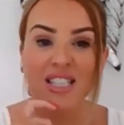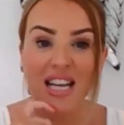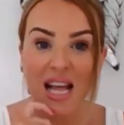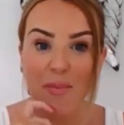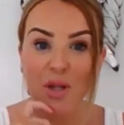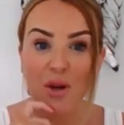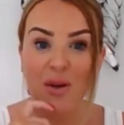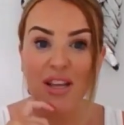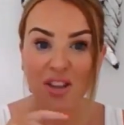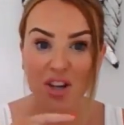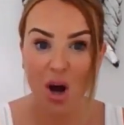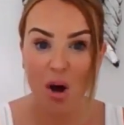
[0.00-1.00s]
So let me know
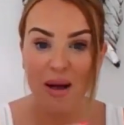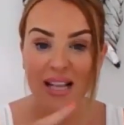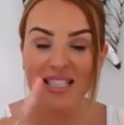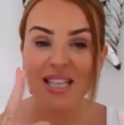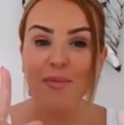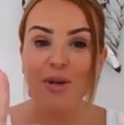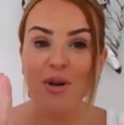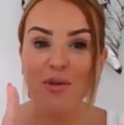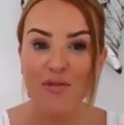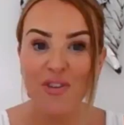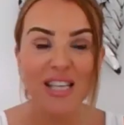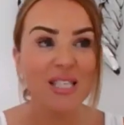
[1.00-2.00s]
in the comments, let me know
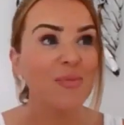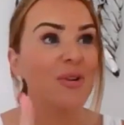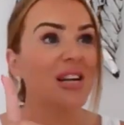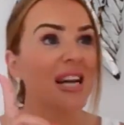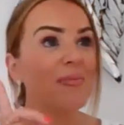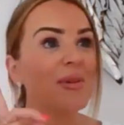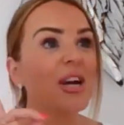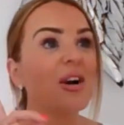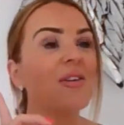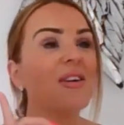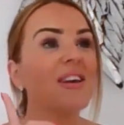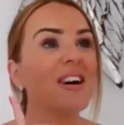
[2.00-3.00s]
on Facebook, let me
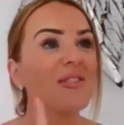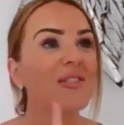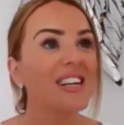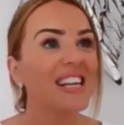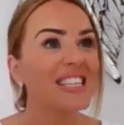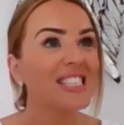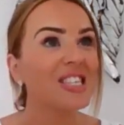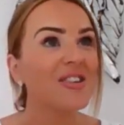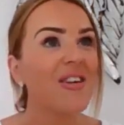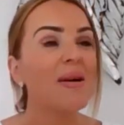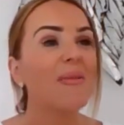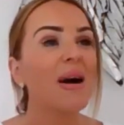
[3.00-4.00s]
go know on
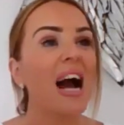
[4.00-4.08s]
Instagram.